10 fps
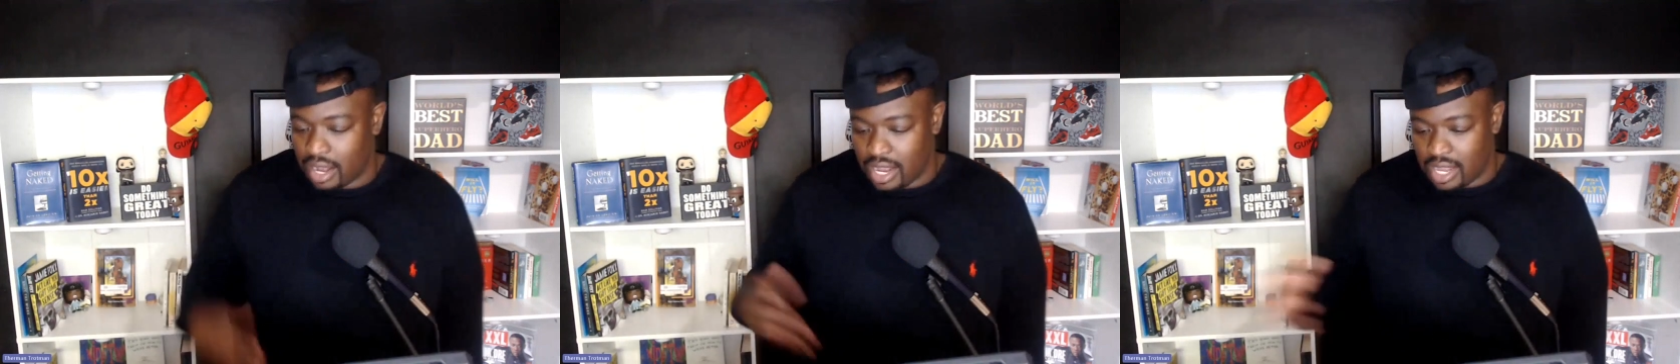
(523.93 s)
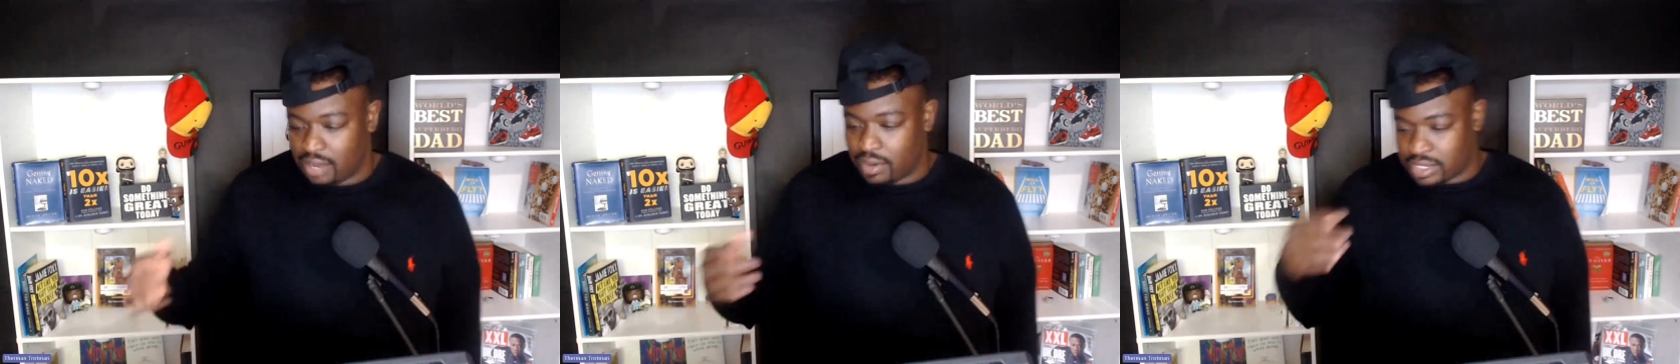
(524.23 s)
are there
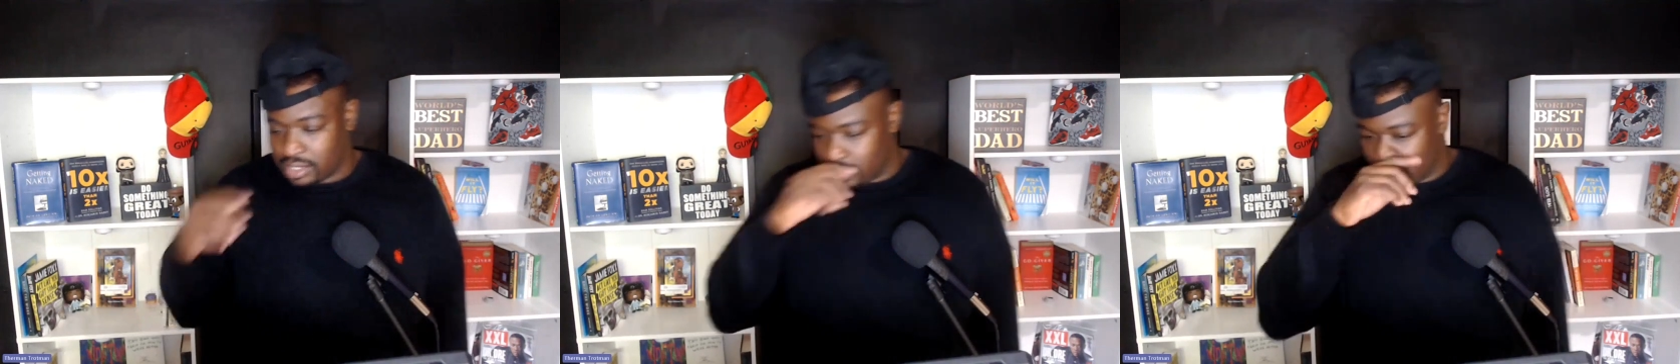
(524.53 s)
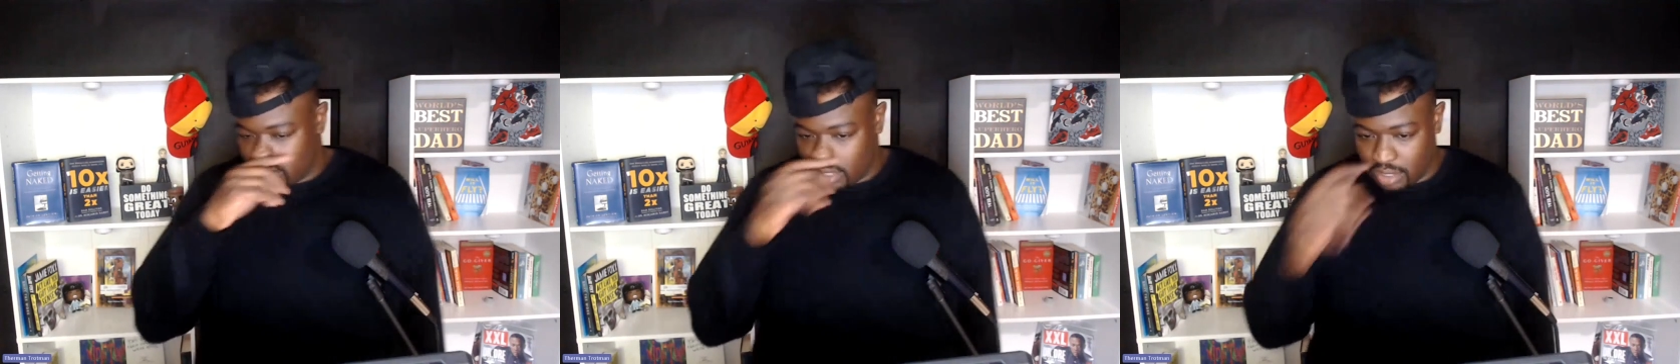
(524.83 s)
any questions?
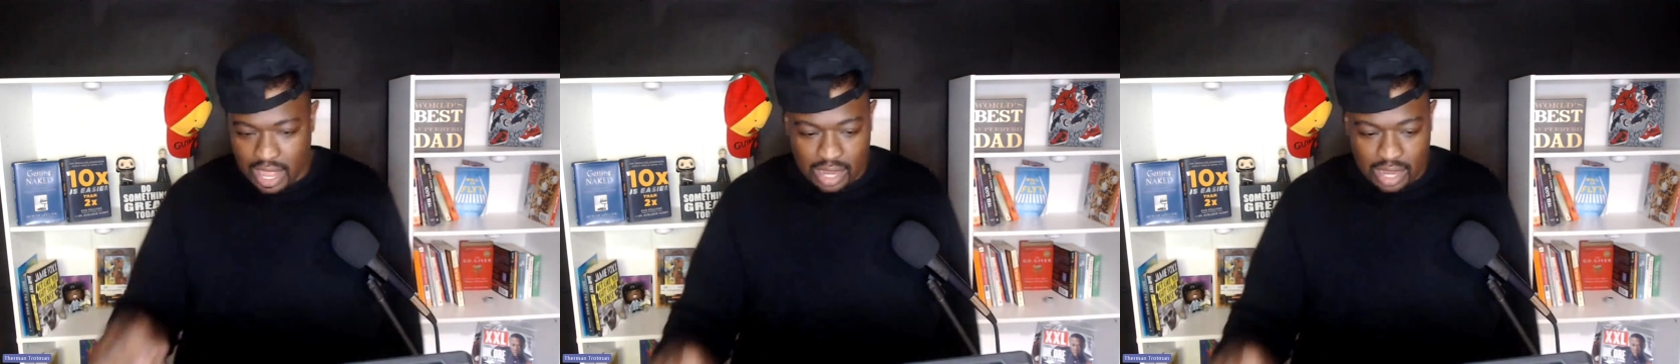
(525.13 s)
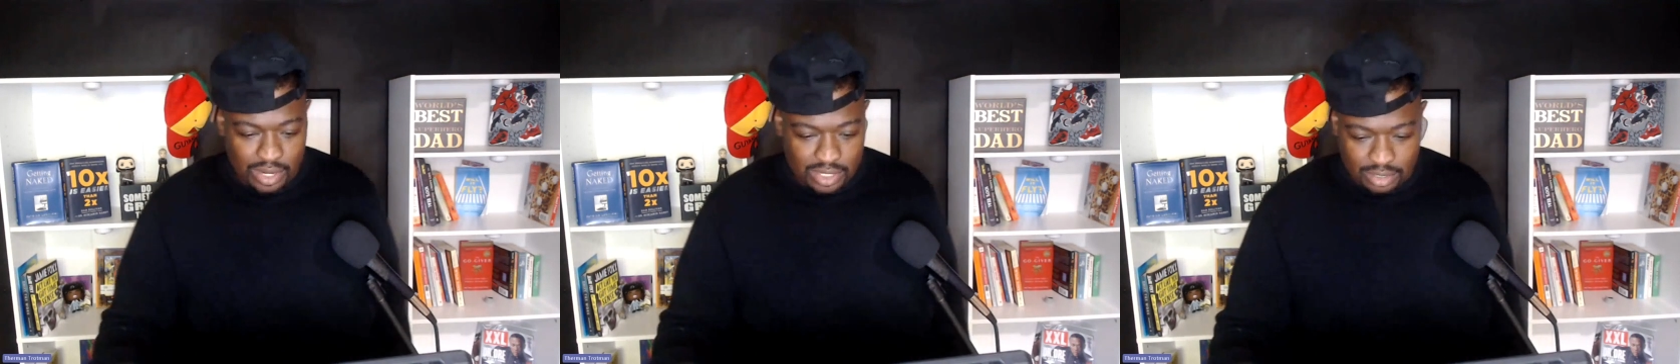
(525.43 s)
Do we got any
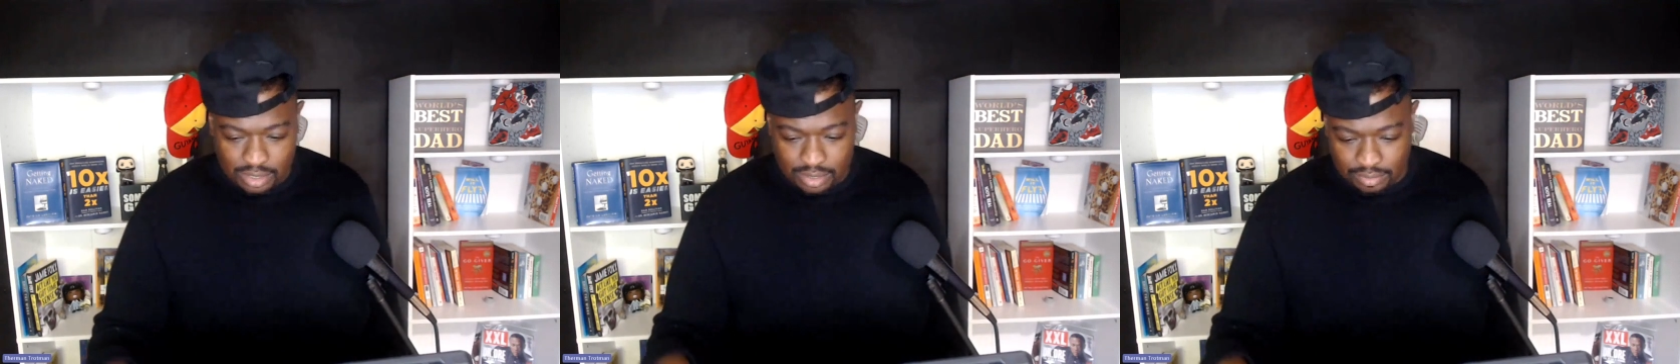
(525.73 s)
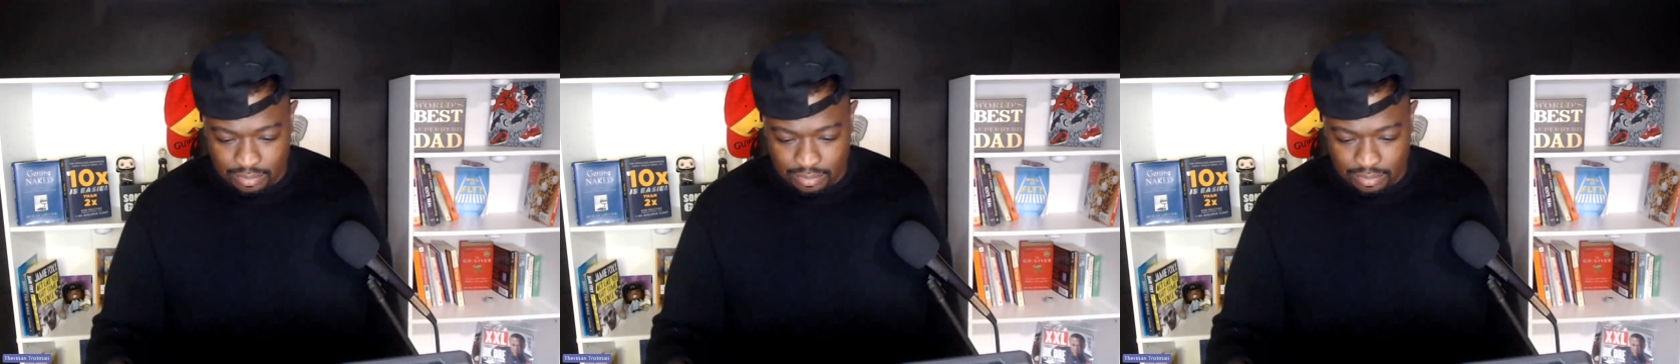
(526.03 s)
questions?